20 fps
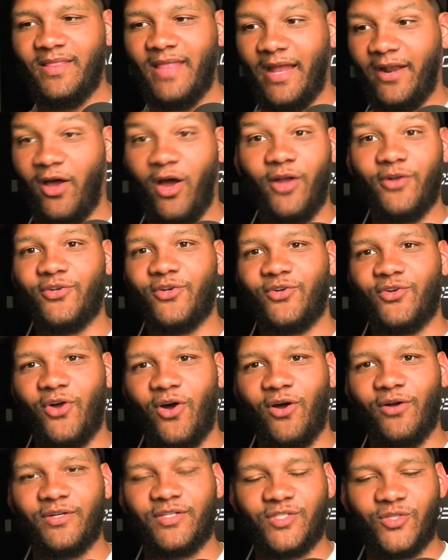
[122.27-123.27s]
That
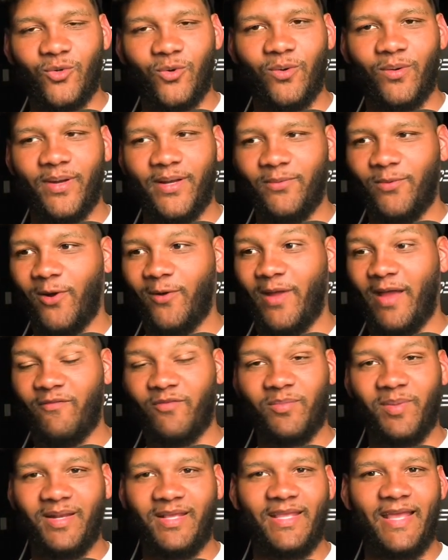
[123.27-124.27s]
underdog story where
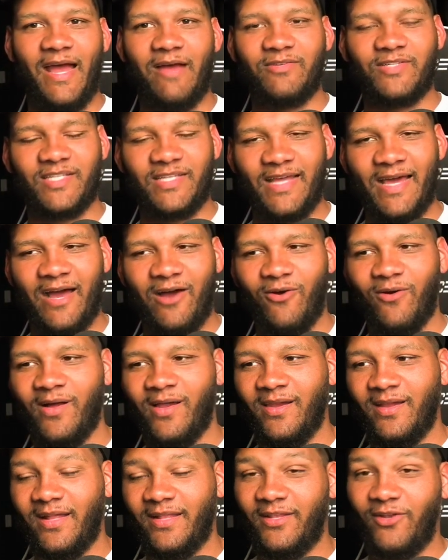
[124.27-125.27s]
everybody counts it
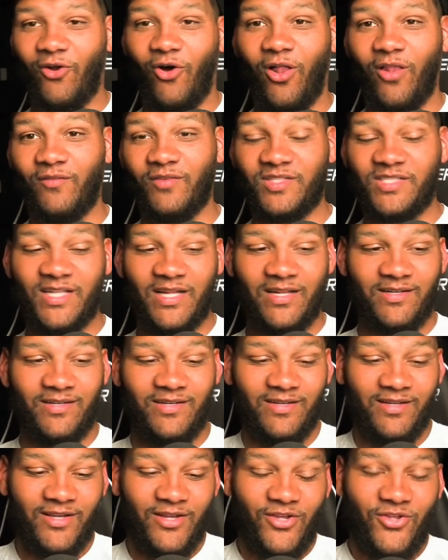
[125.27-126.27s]
out. And then all of a
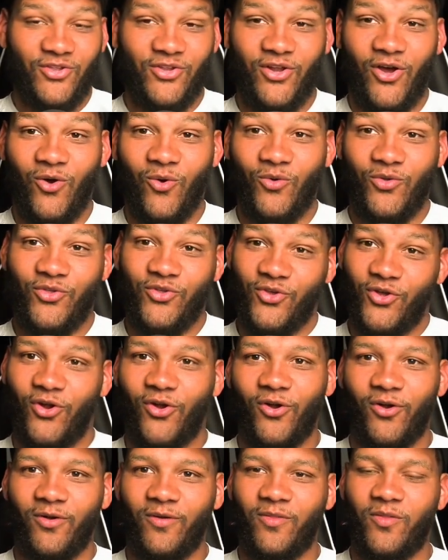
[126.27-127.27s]
sudden,
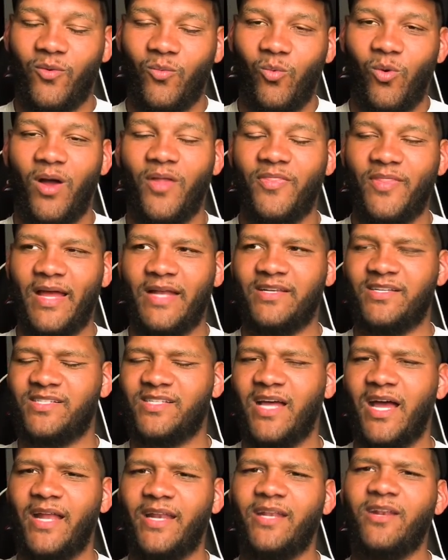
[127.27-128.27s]
you're the one that
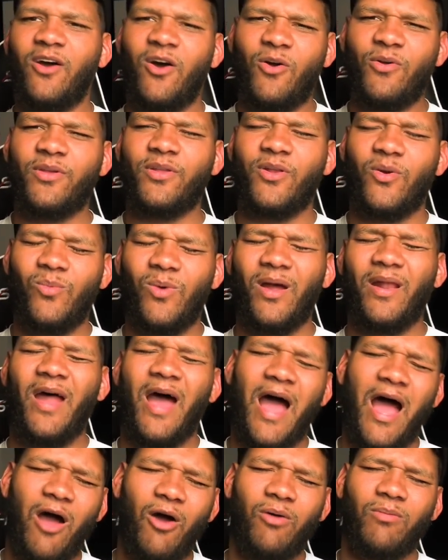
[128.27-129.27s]
decided, oh, you know
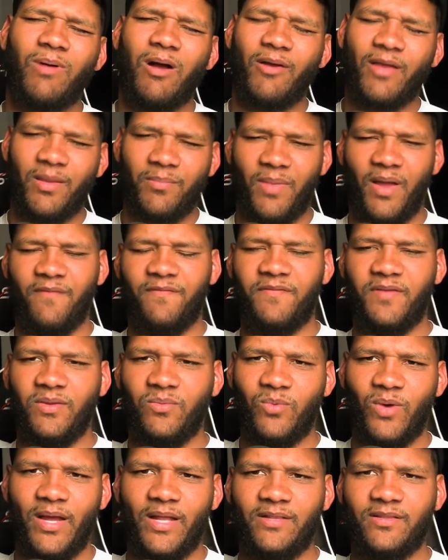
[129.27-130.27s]
what? I'll get my
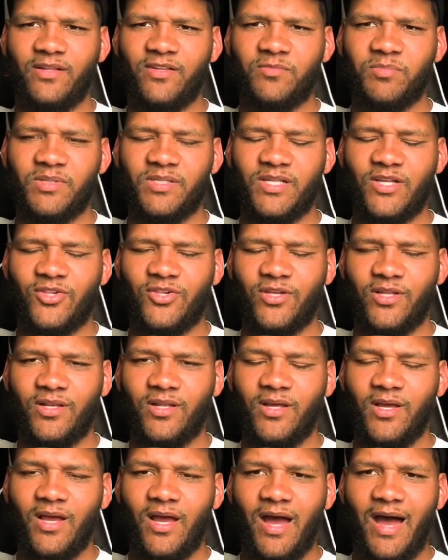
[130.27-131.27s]
feet wet in this position.